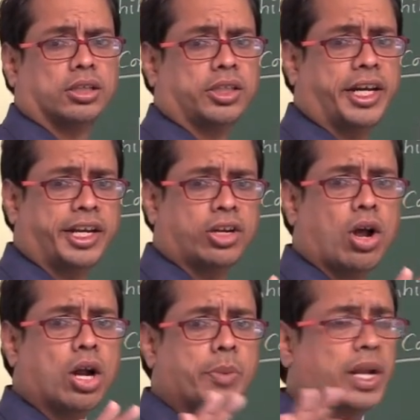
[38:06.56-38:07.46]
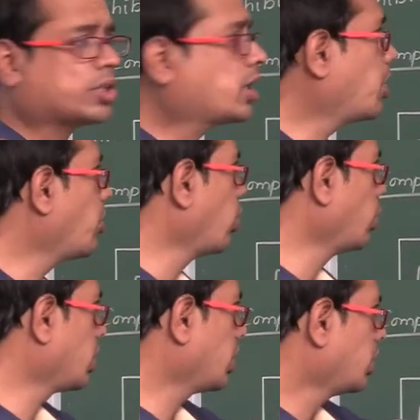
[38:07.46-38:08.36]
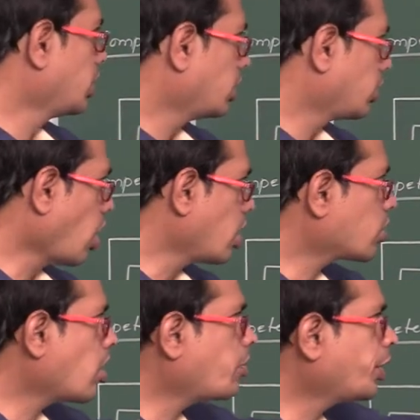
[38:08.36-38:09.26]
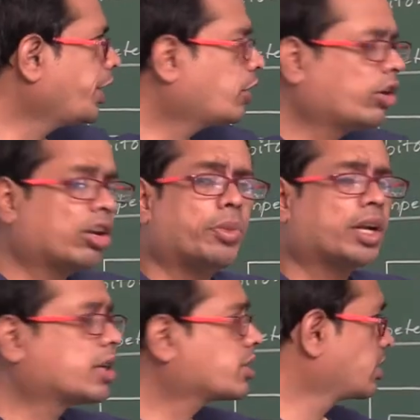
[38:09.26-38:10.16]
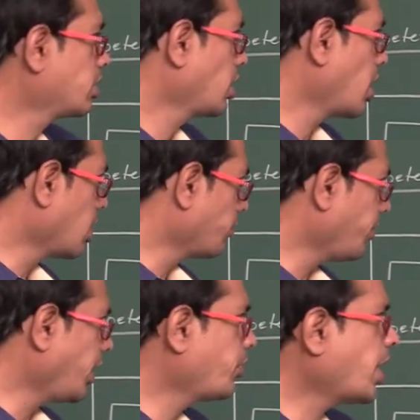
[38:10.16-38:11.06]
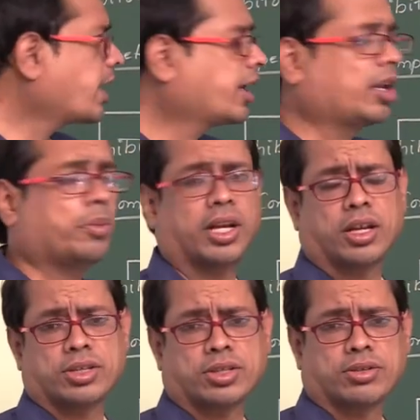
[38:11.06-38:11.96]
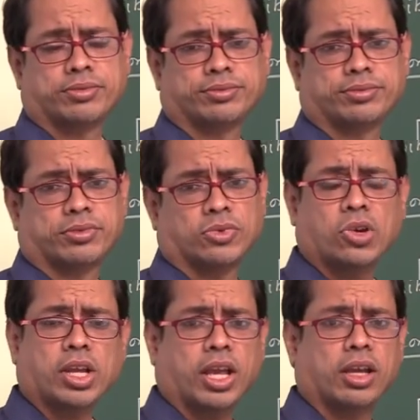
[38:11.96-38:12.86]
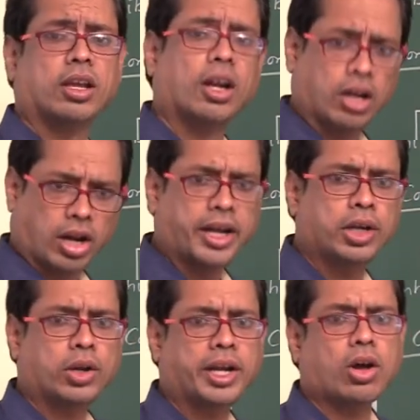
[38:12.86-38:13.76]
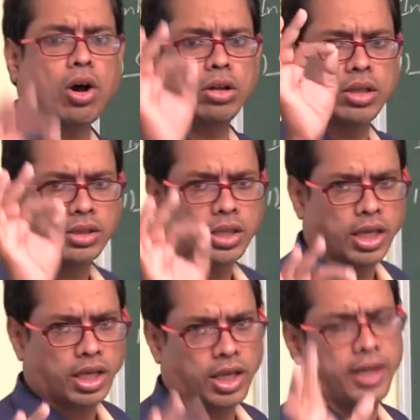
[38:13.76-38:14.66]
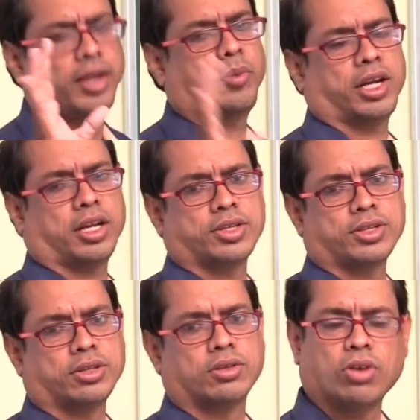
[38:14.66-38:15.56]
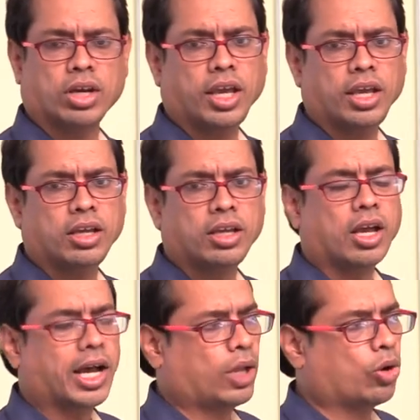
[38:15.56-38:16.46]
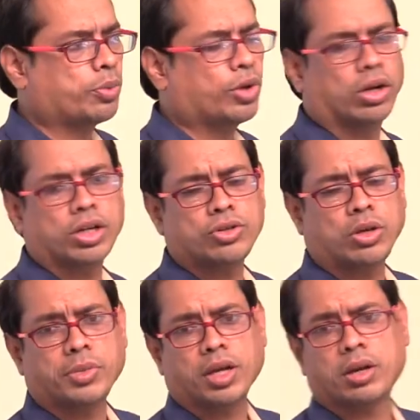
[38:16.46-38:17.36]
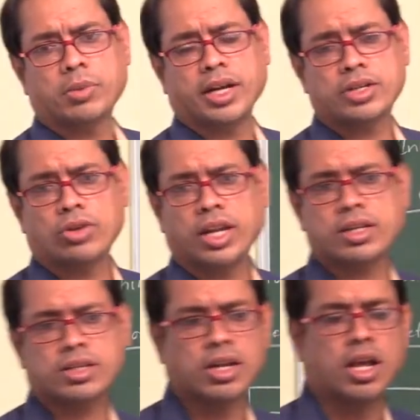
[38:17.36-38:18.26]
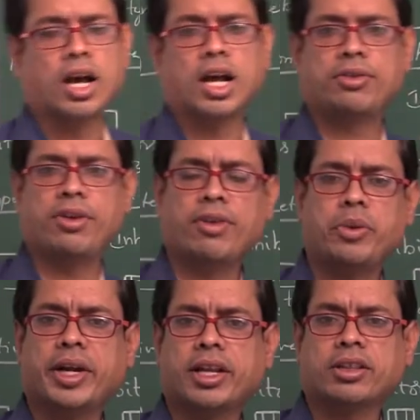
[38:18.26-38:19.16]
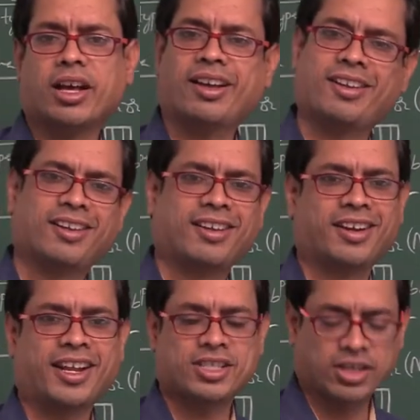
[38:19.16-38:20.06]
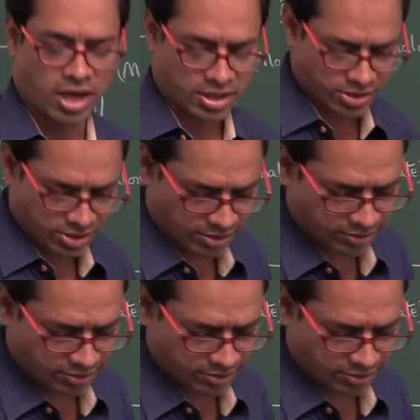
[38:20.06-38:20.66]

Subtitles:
They did not mention about non-competitive inhibitors and feedback inhibitors. Okay, try to read all the three inhibitors. Okay, I hope you understood, my dear students, and we will meet in the next class.